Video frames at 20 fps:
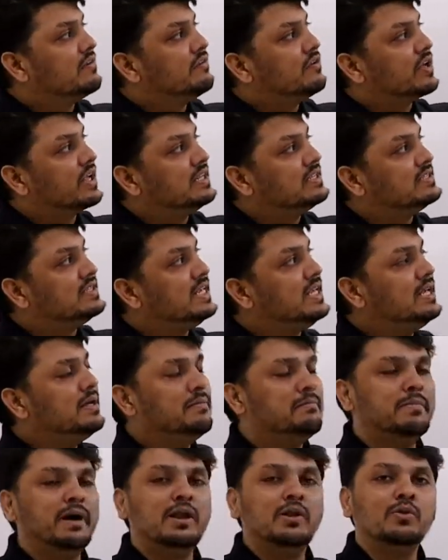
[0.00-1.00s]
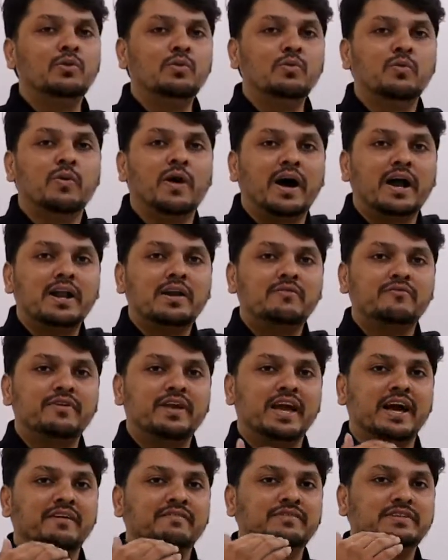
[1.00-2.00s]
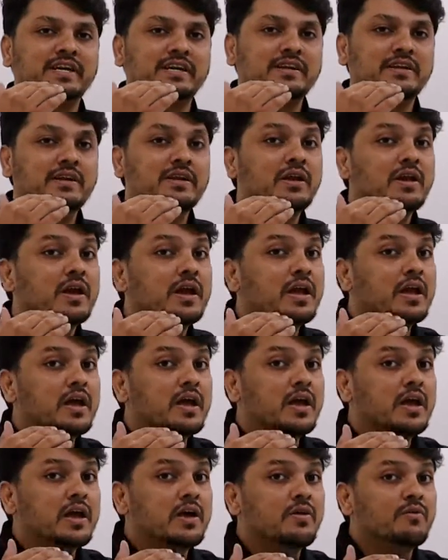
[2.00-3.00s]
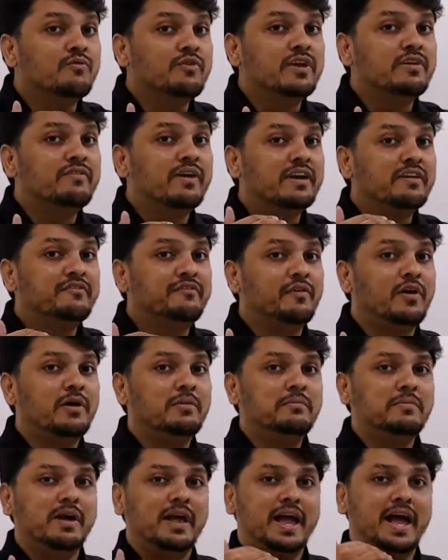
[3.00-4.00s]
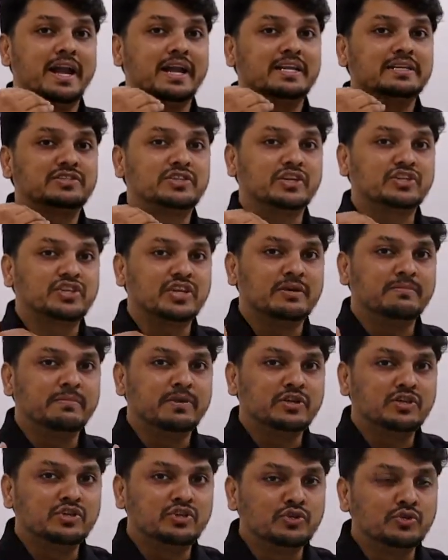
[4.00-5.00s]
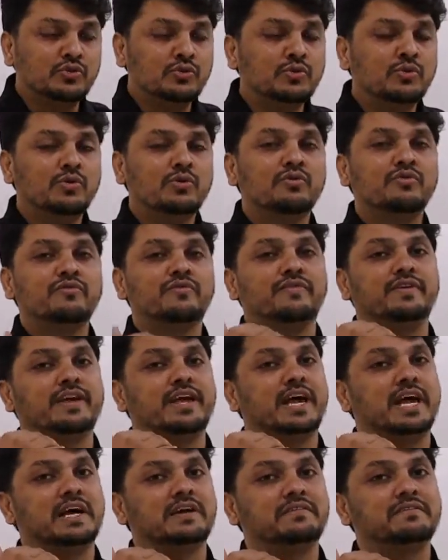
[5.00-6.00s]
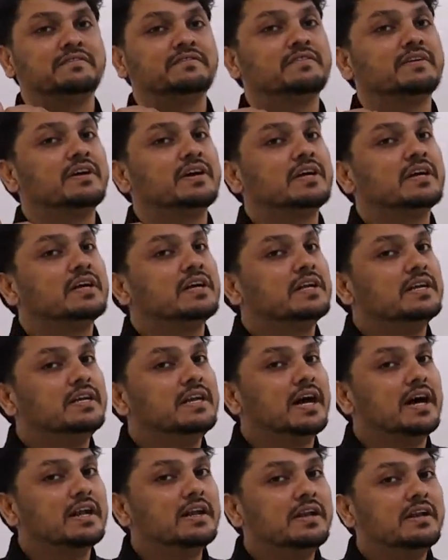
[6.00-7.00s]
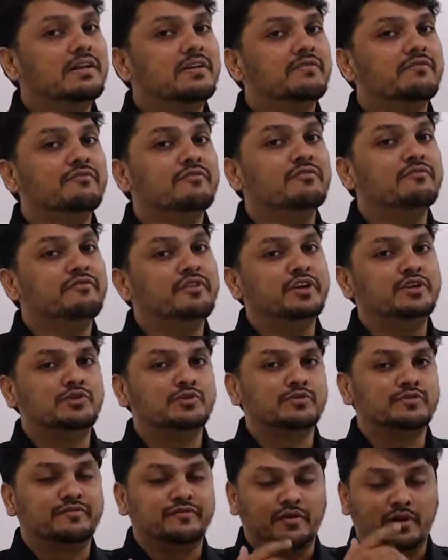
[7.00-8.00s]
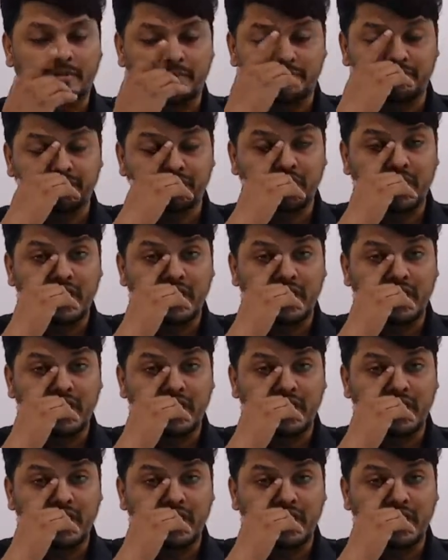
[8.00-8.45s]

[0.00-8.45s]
you can see balloon 1 we have done V1 form, and in structure number 2 we have done V2 form.